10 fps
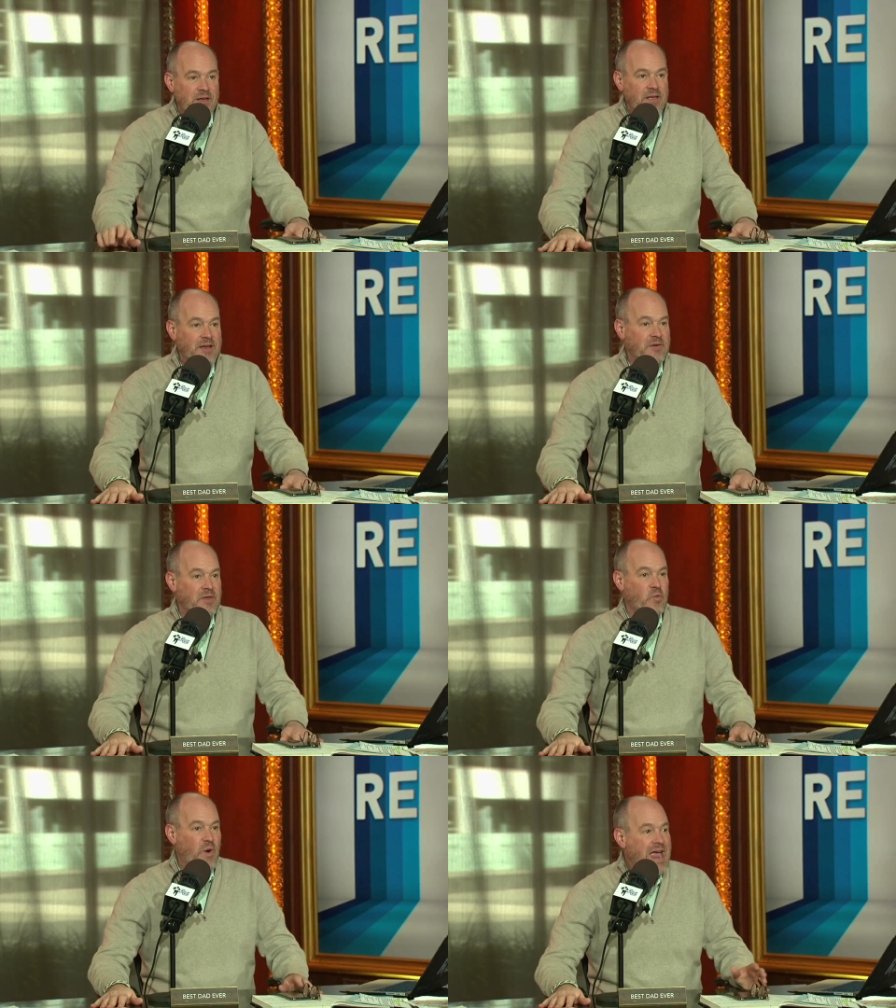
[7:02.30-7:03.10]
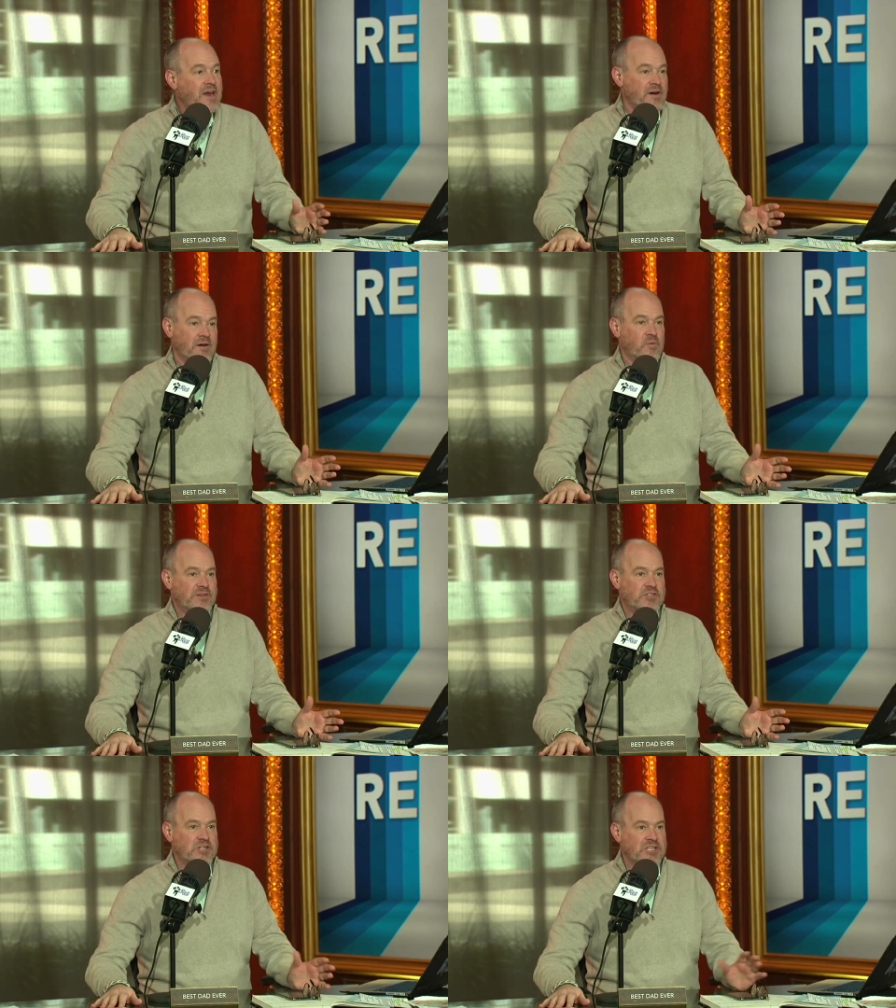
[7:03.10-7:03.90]
the even the waiter
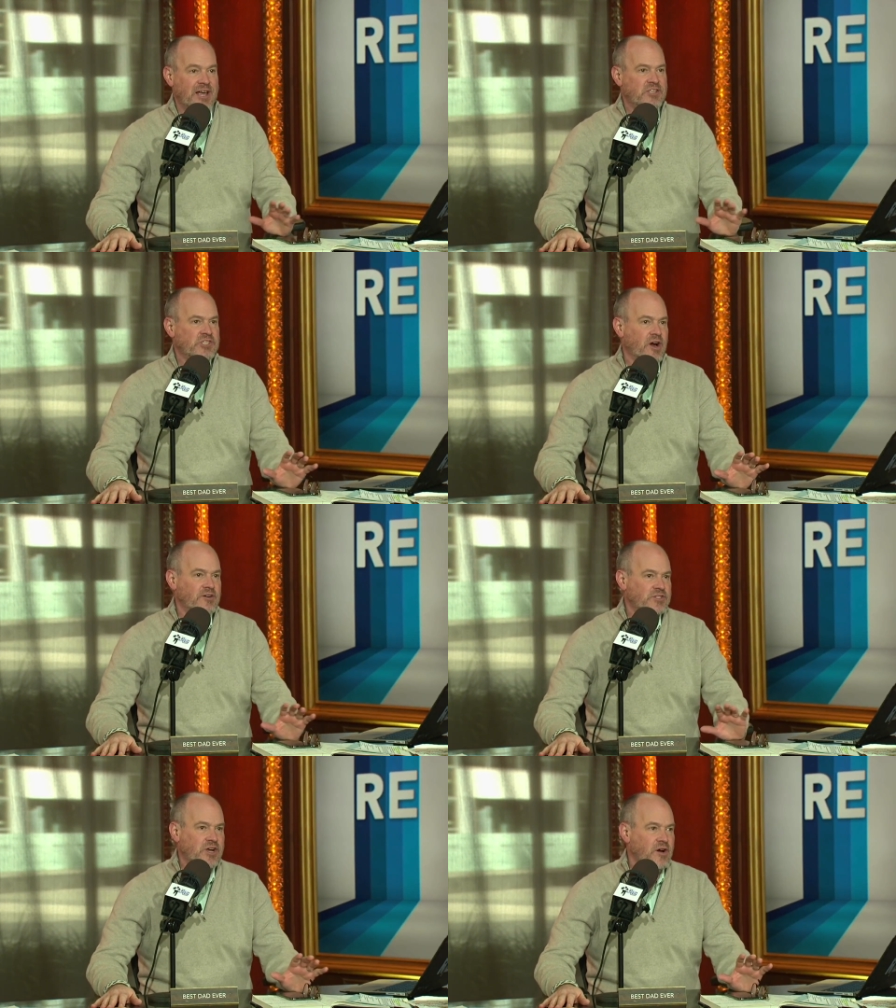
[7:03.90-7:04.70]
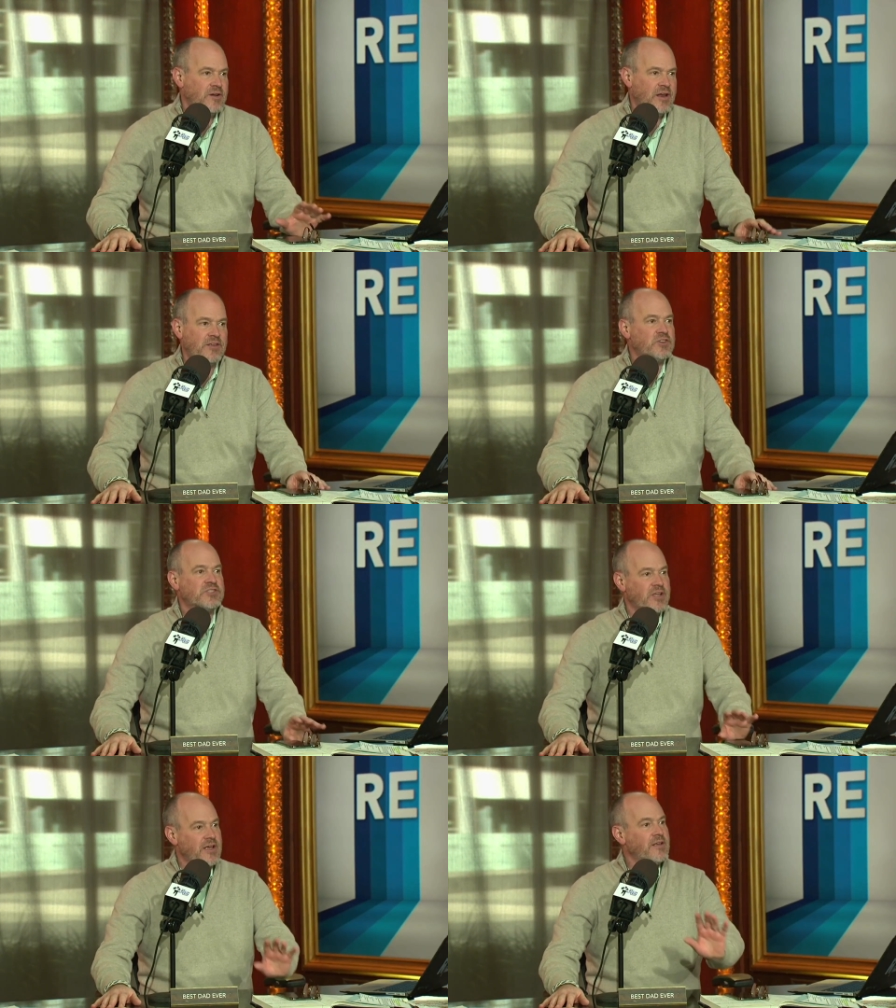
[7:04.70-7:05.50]
was just like, "Sir, sir," and he
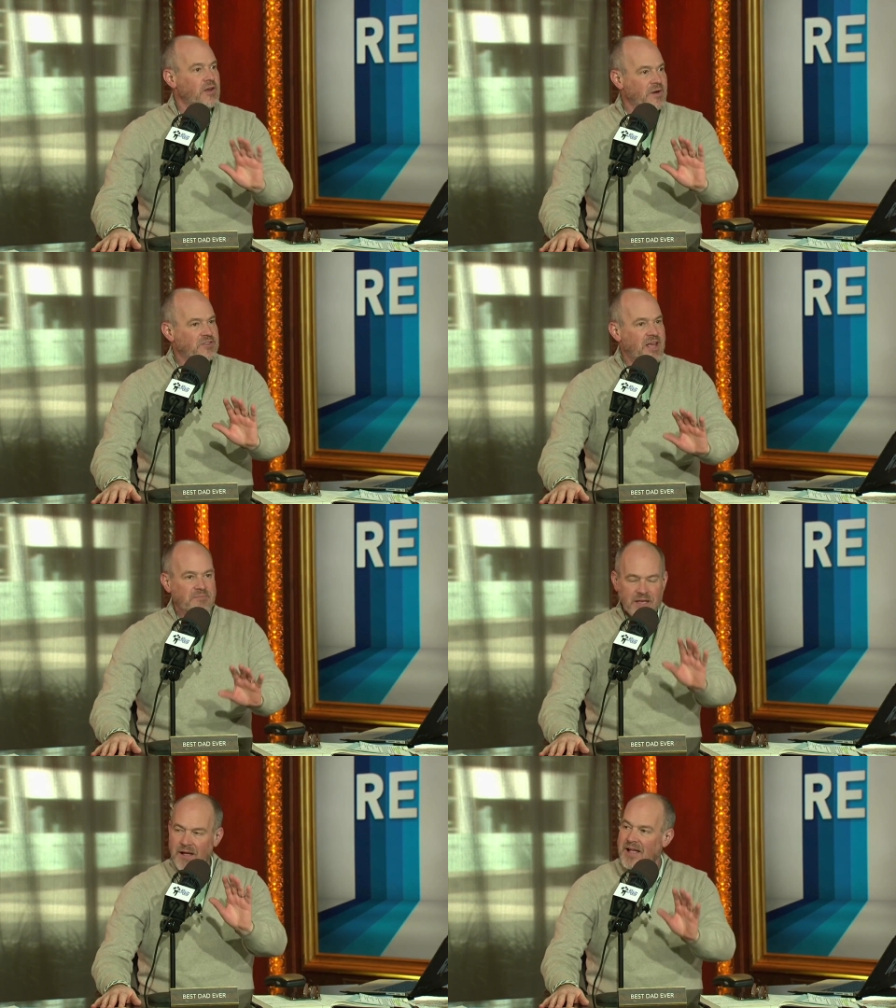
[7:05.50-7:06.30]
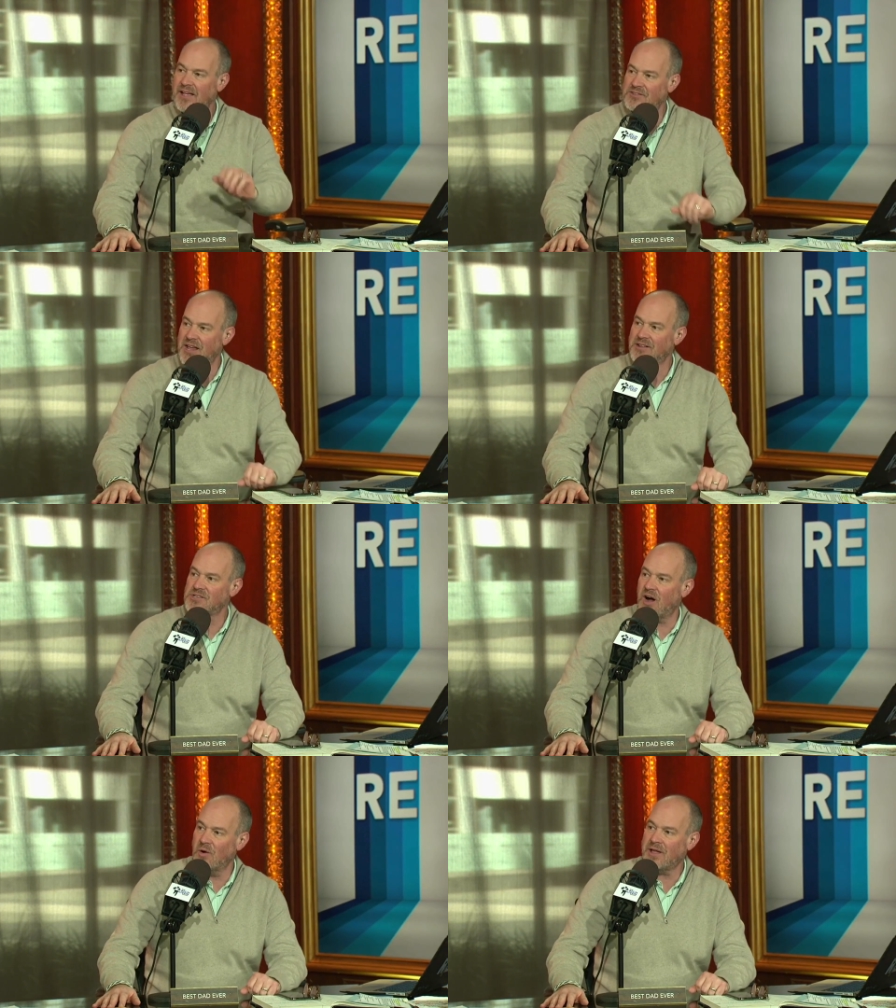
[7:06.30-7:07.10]
just you know what he said? He said,
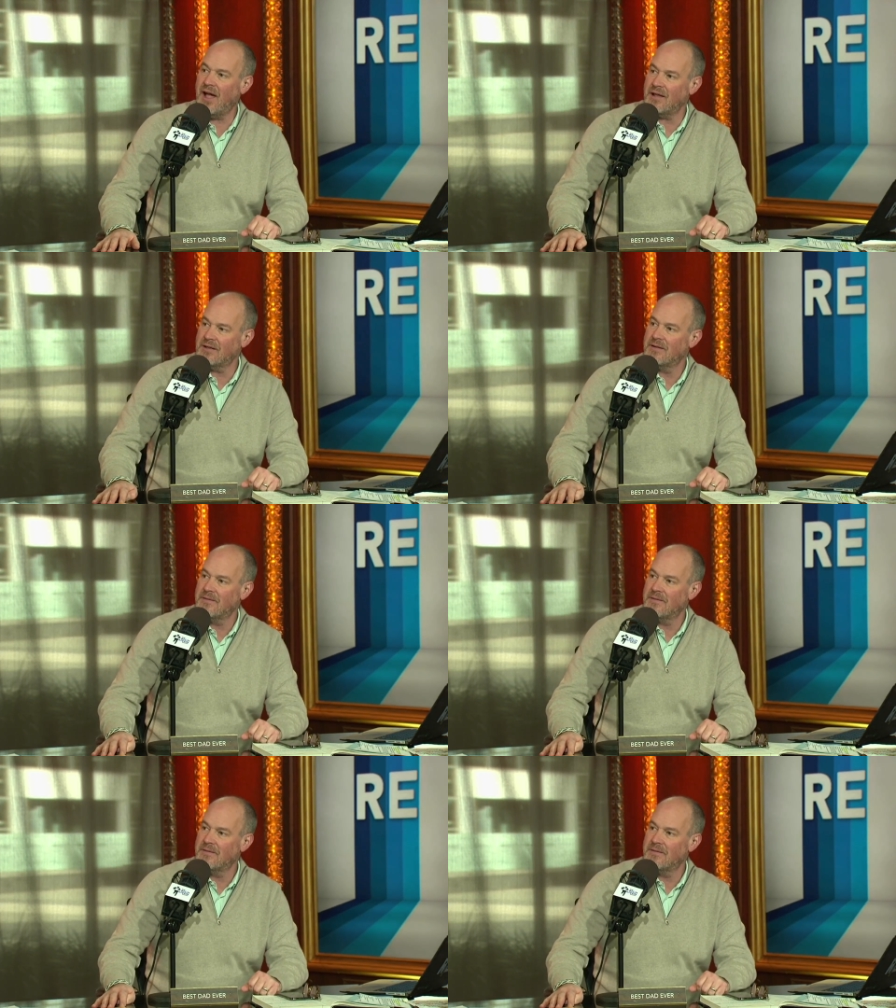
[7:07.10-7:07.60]
"It's okay."